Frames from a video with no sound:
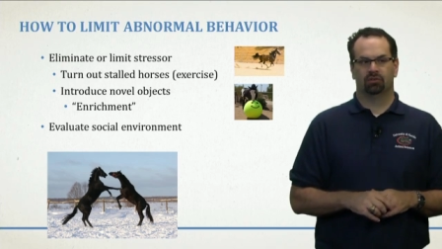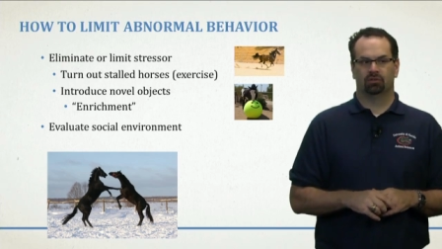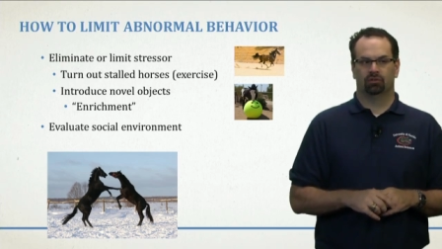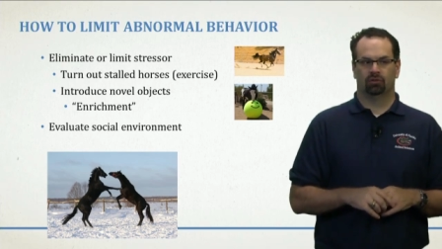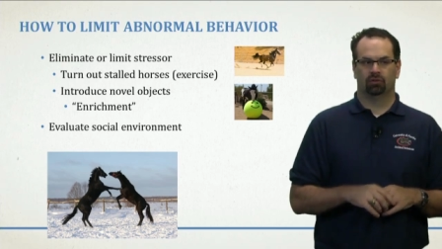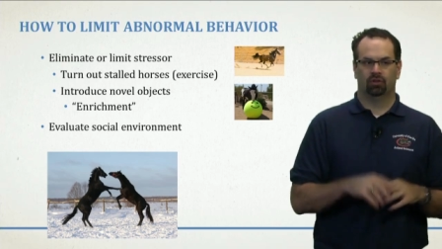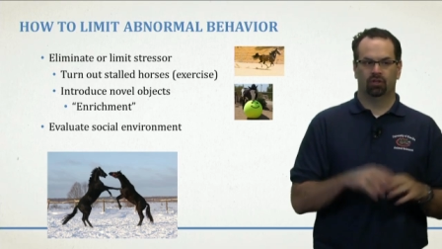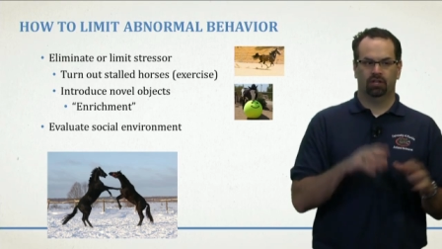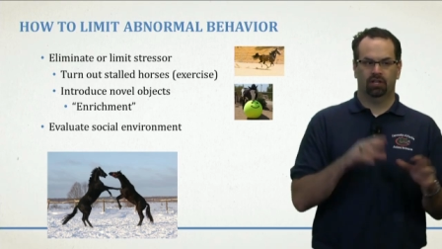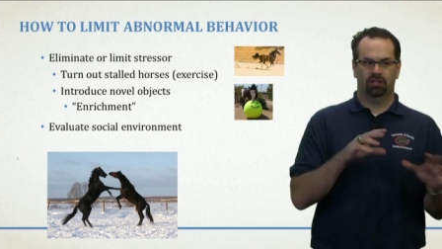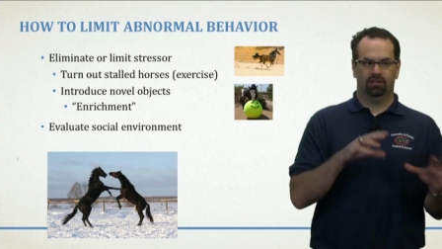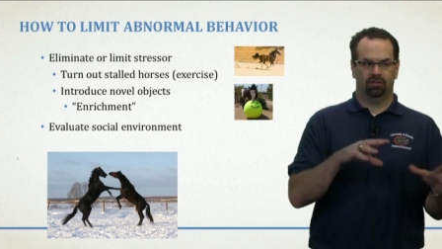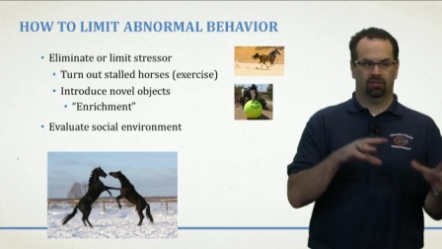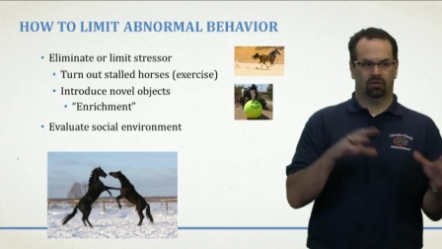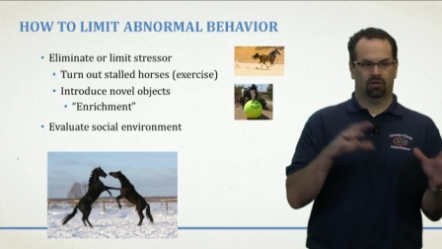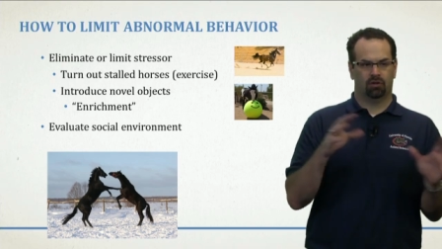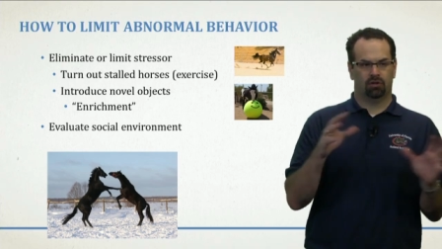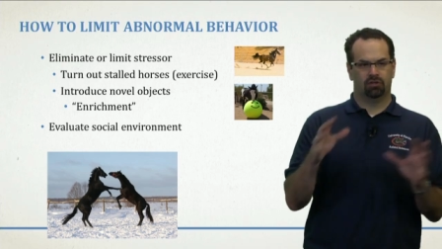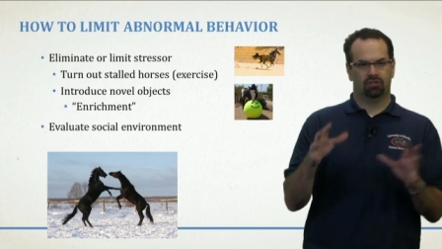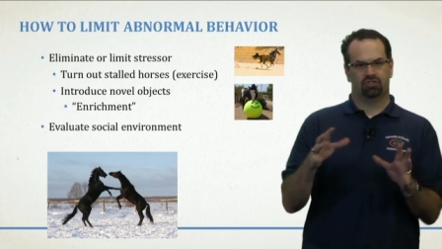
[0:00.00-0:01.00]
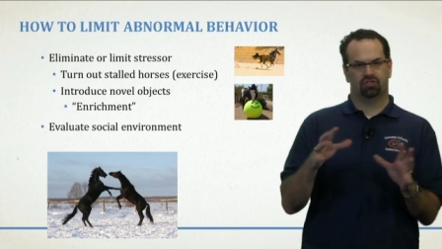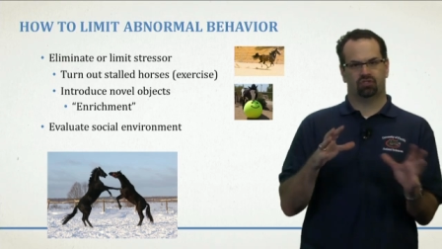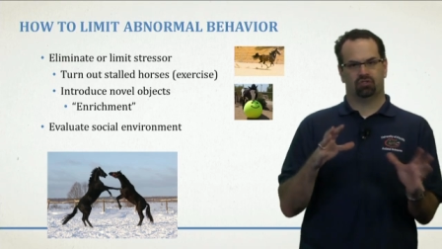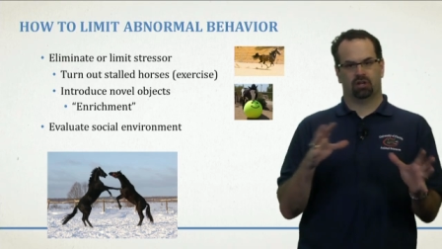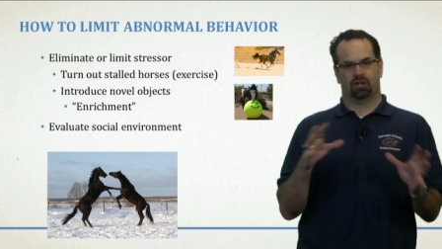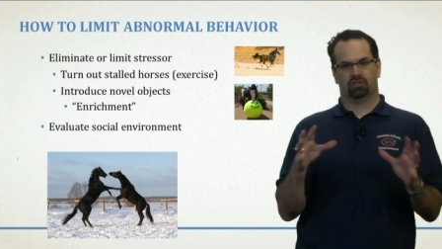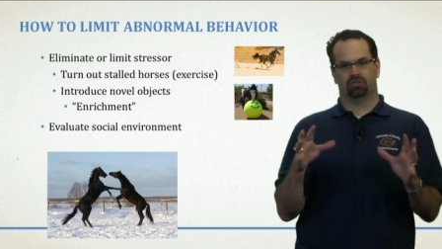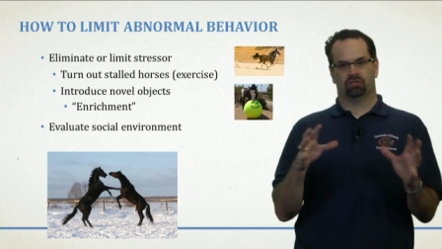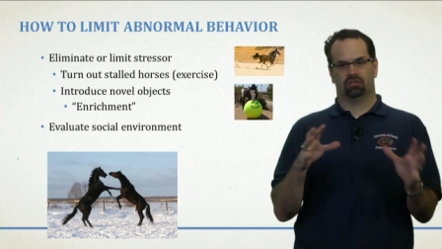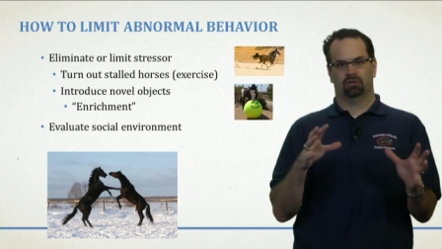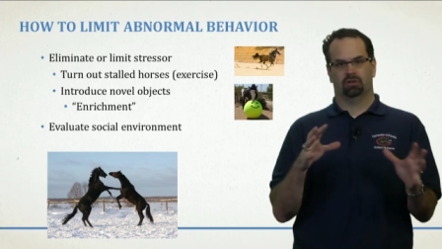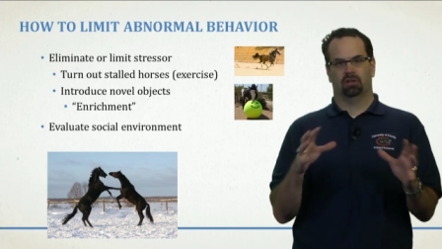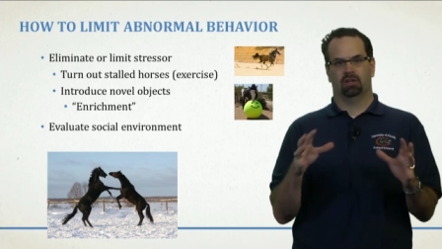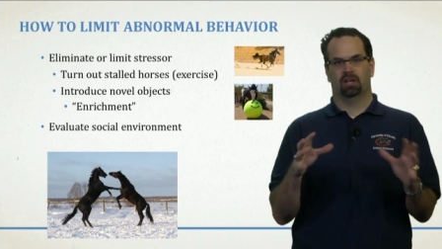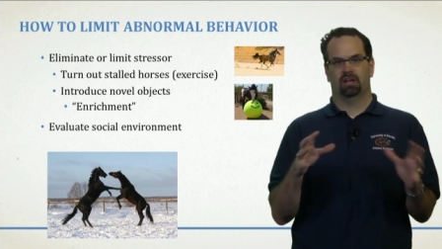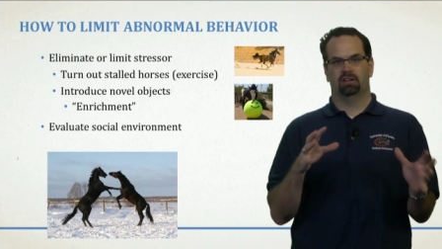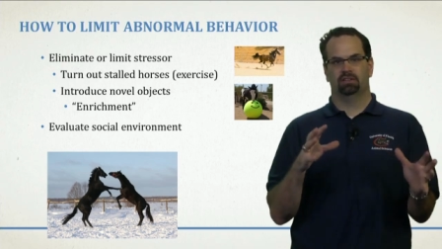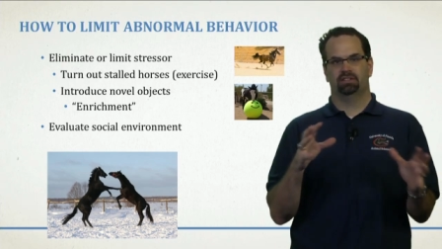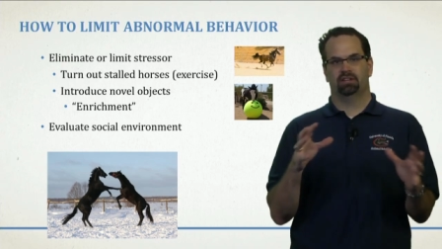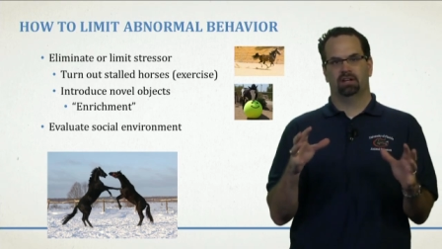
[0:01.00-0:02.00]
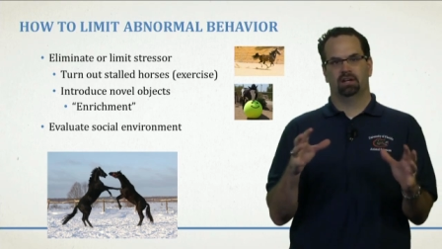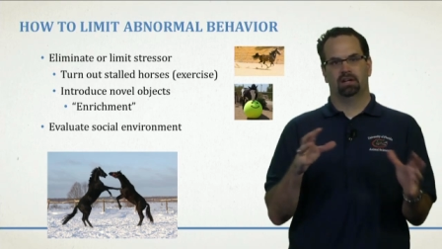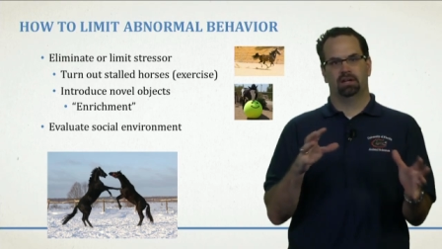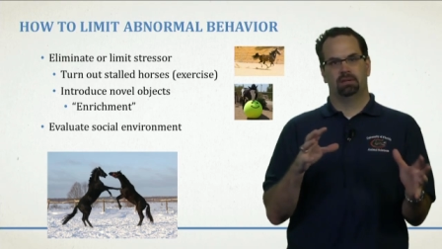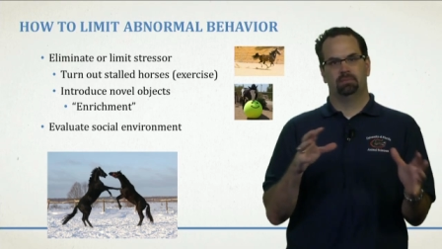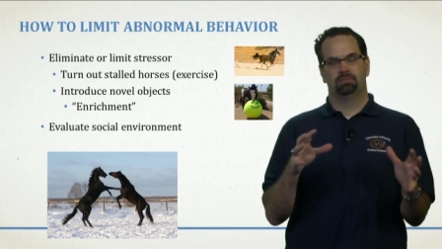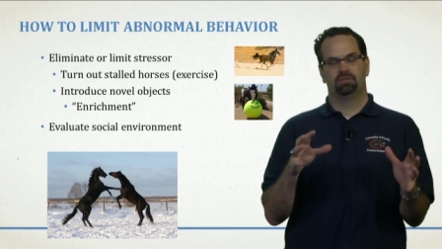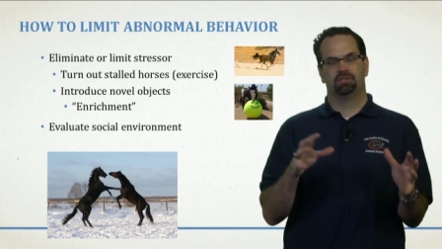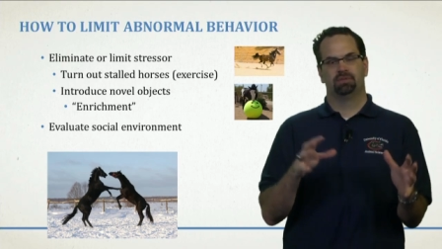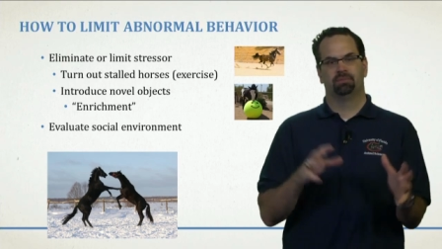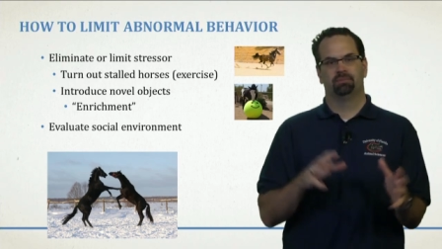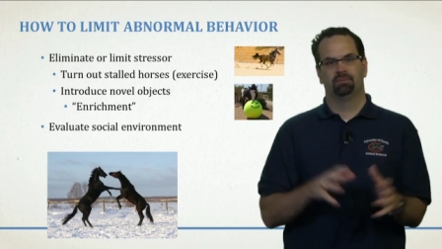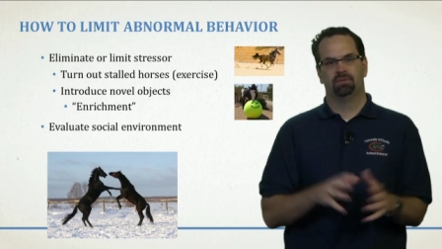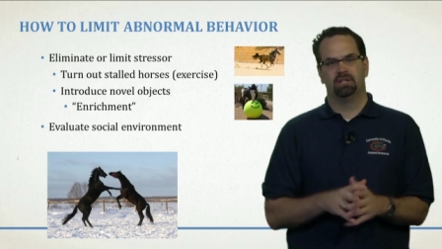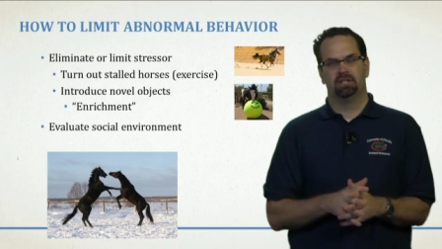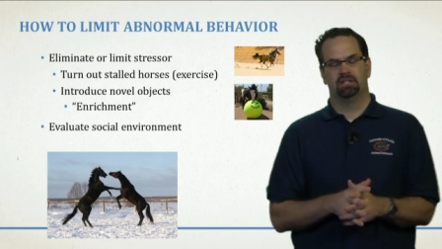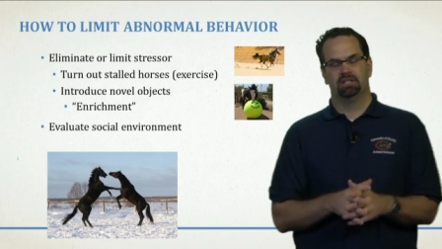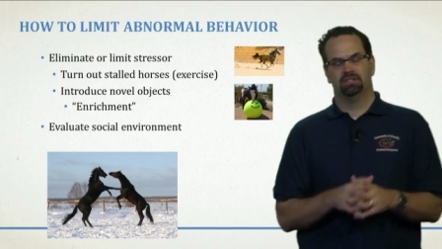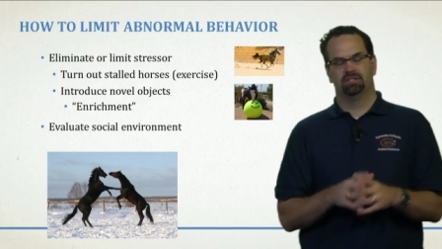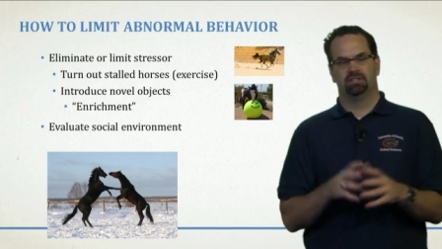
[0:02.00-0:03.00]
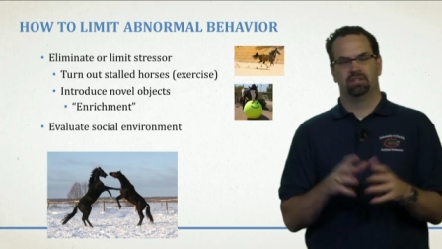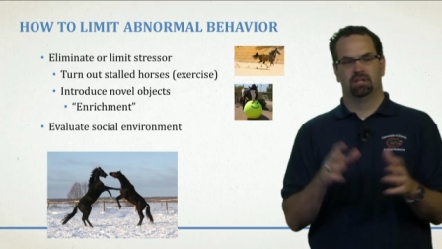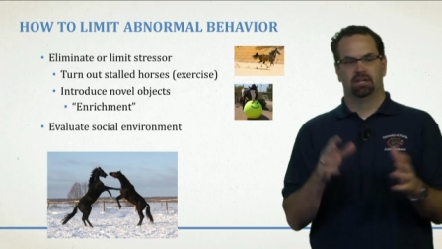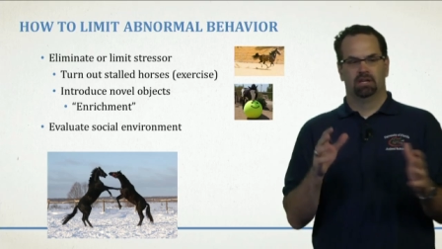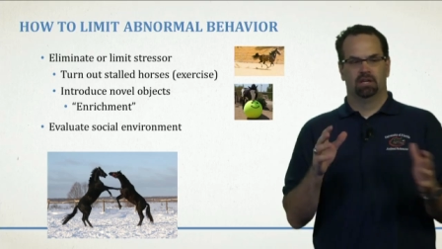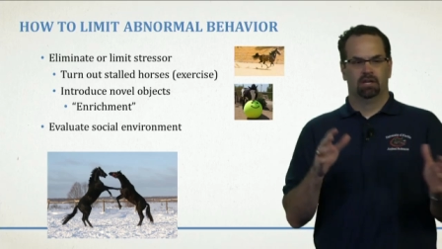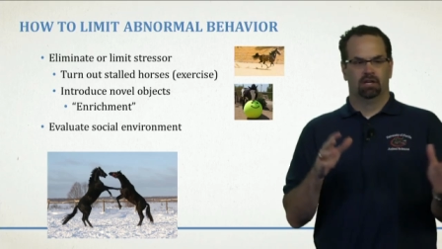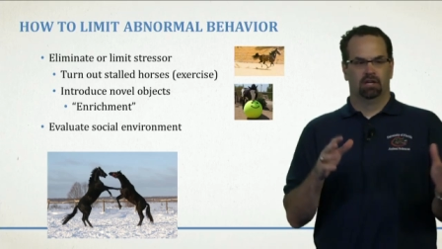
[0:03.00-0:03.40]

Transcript: look at the herd structure. A lot of times these